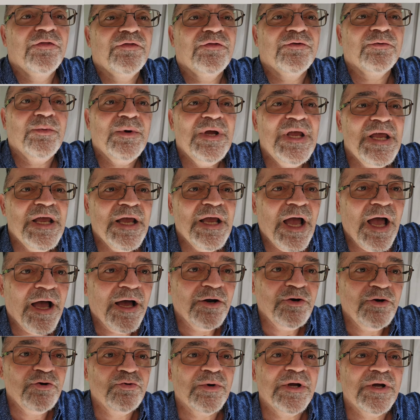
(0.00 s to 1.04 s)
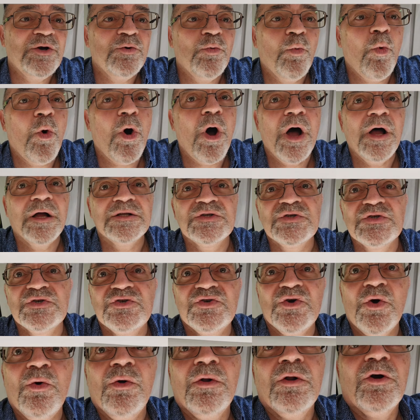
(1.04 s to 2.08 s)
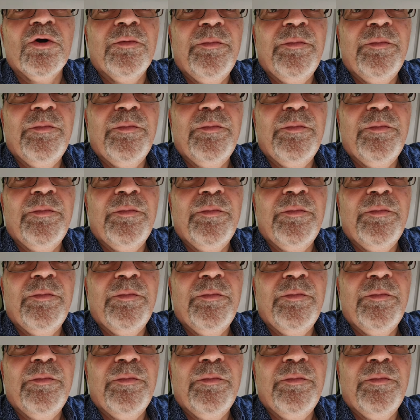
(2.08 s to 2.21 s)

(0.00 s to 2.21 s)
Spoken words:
300 watt solar